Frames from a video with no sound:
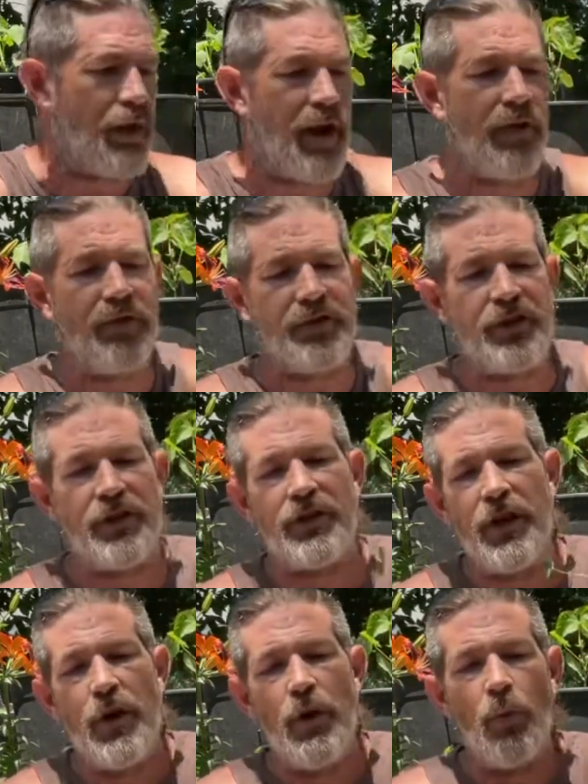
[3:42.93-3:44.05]
Now this is
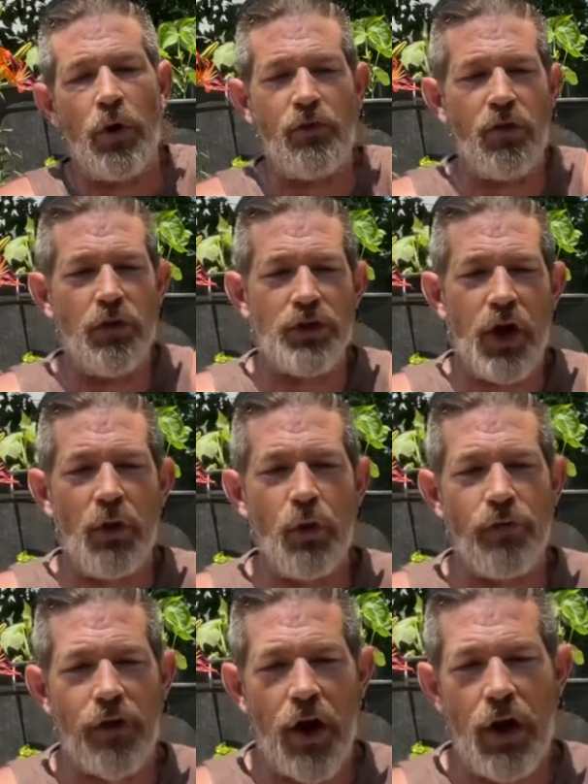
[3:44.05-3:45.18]
what grows all
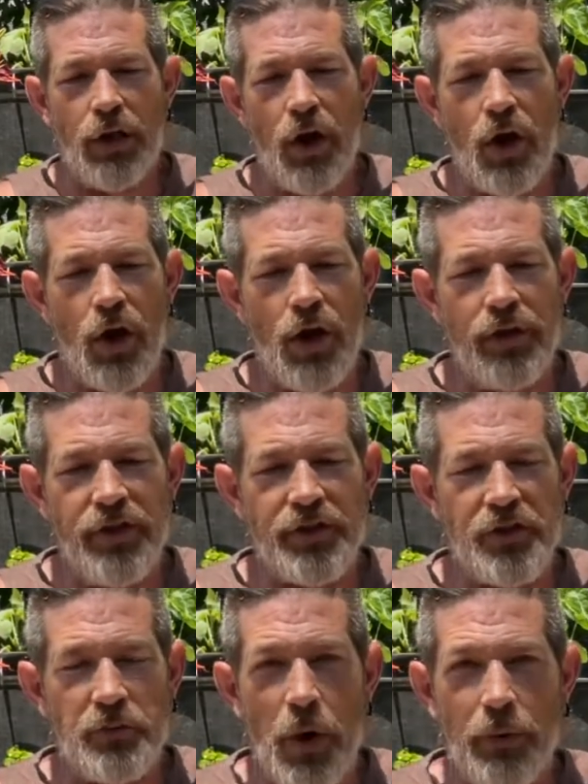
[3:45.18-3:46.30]
over our lawn. This
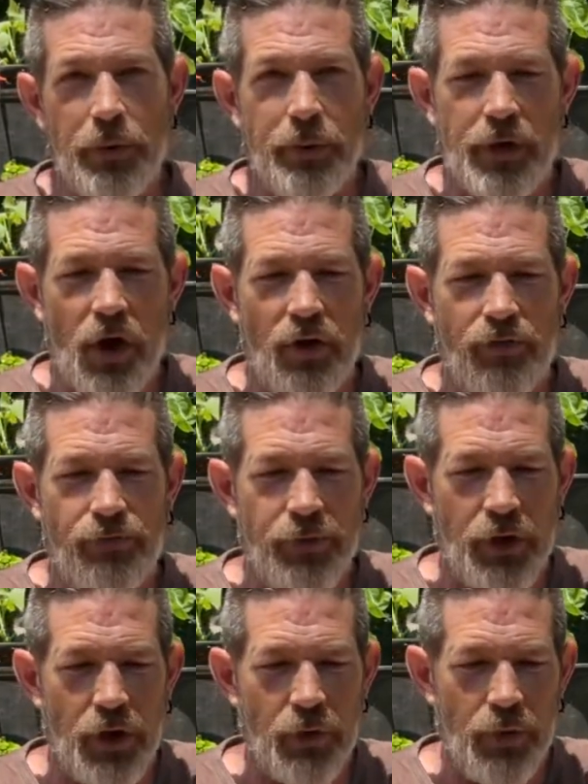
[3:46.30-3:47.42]
is what we would call,
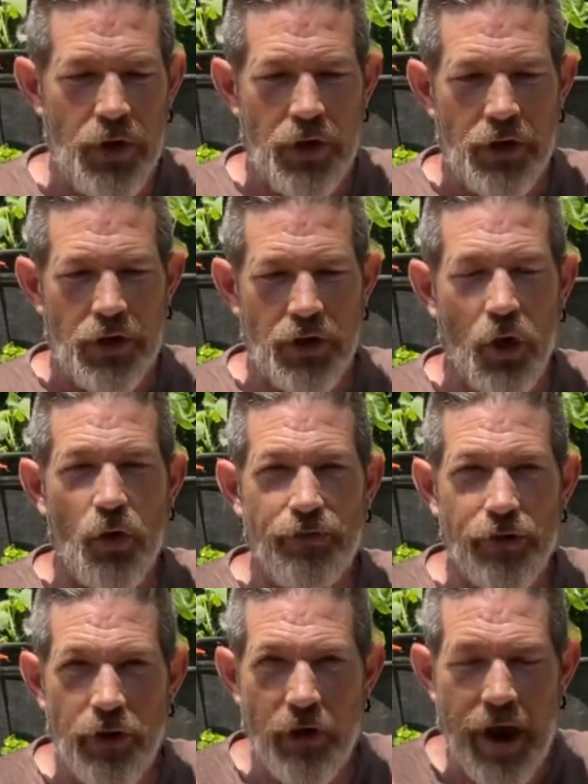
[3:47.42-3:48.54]

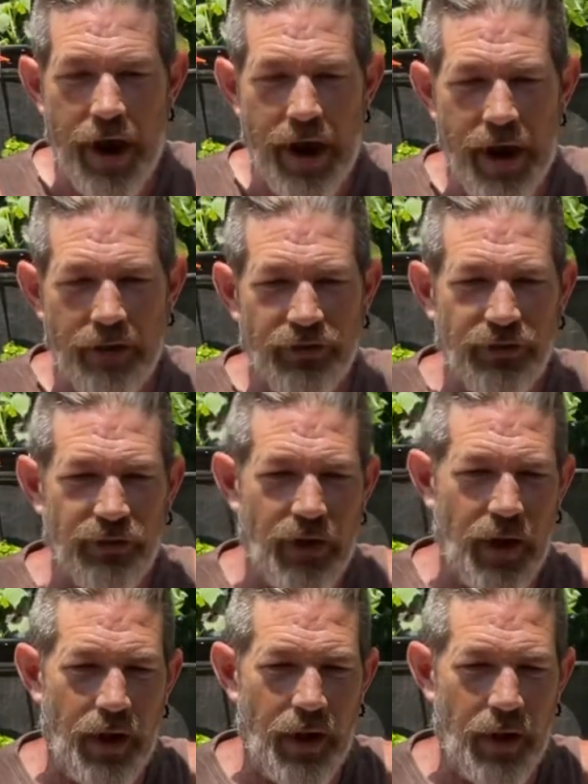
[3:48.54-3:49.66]
clover grass.
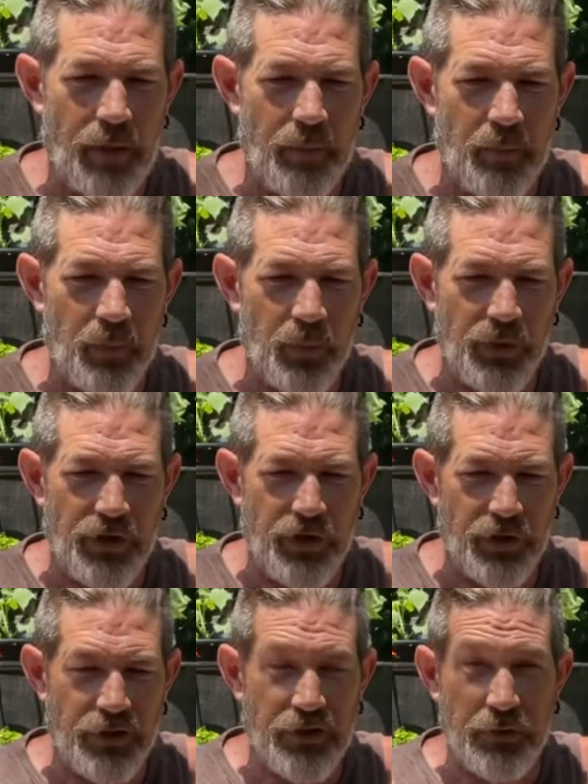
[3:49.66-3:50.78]

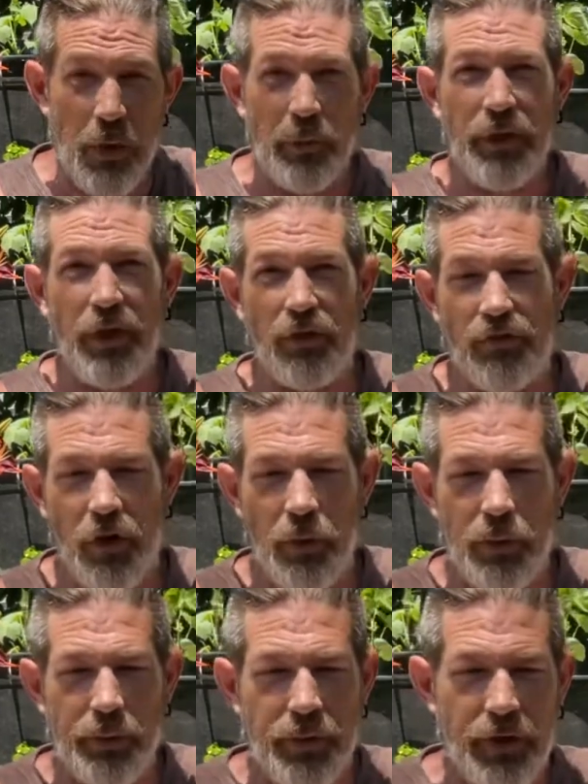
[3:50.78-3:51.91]
This is what we look for
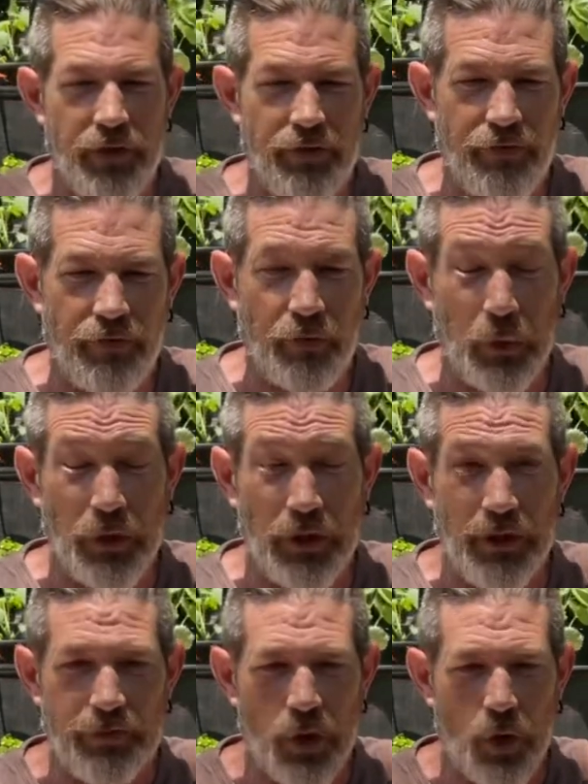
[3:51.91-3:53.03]
when we're looking for
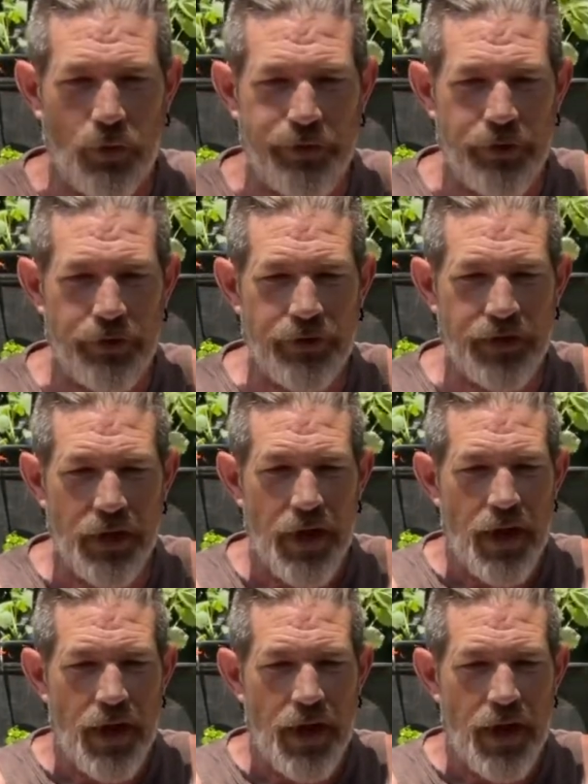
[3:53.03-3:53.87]
4-leaf clovers.